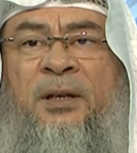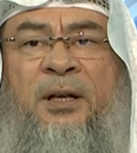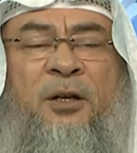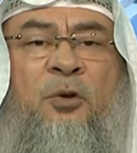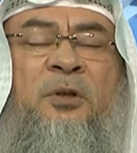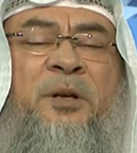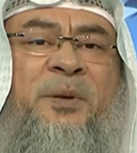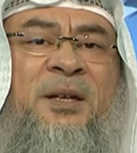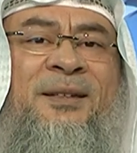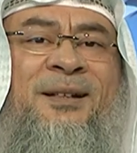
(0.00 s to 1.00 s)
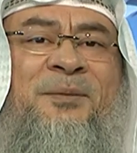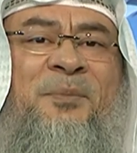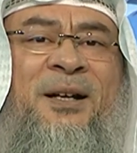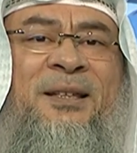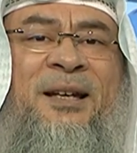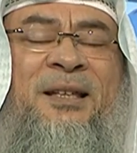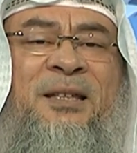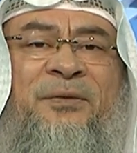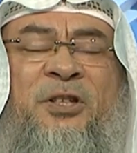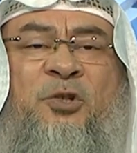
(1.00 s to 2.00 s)
can only be done by the
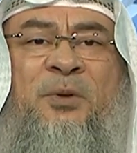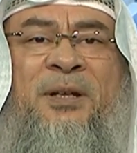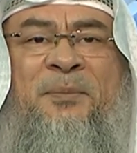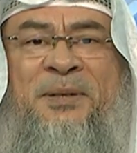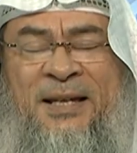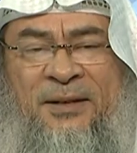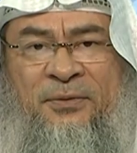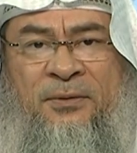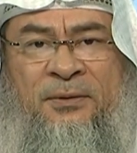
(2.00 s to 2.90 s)
individual himself.